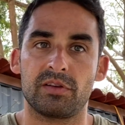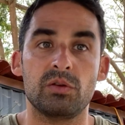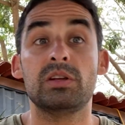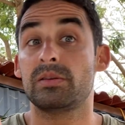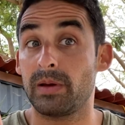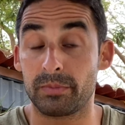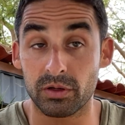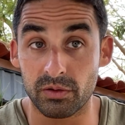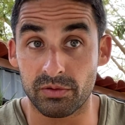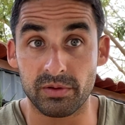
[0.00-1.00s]
You need to be able
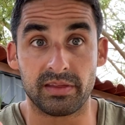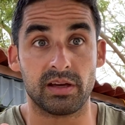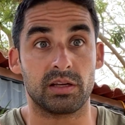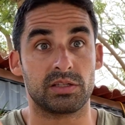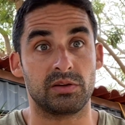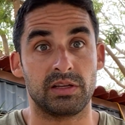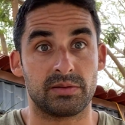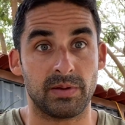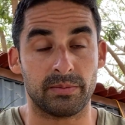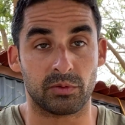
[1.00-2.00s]
to do 3 things. You need to
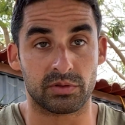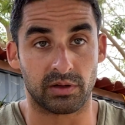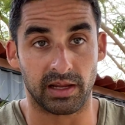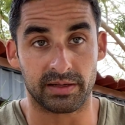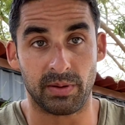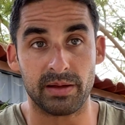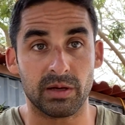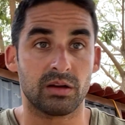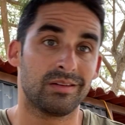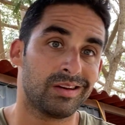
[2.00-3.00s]
be able to collect payment,